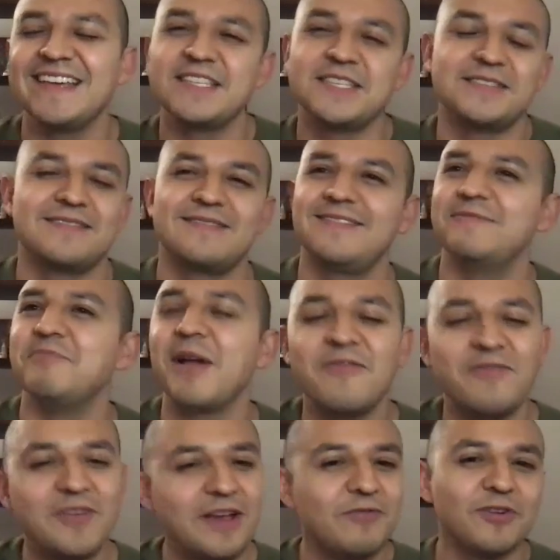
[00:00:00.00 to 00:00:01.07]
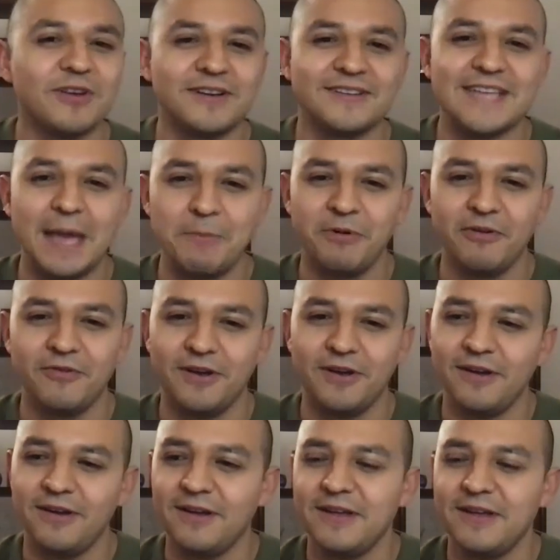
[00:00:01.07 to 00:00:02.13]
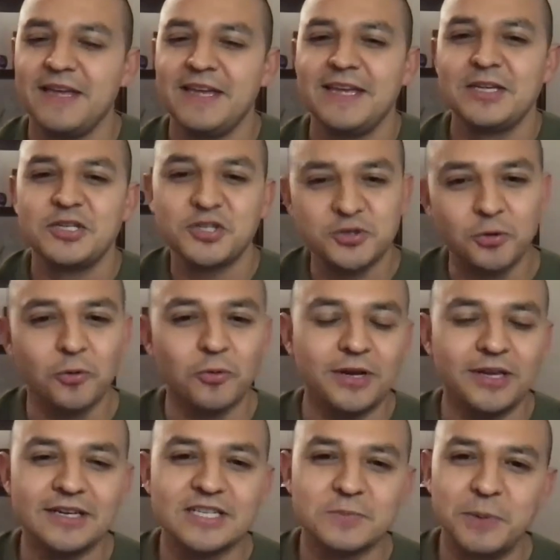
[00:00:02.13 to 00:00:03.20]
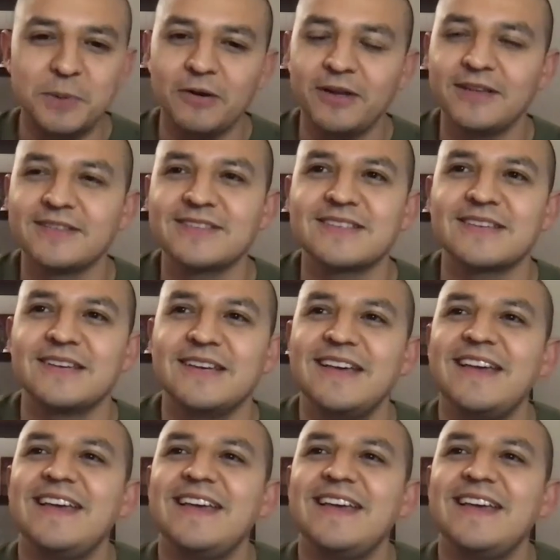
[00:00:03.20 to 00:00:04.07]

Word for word: That's my favorite type of uh, story experience.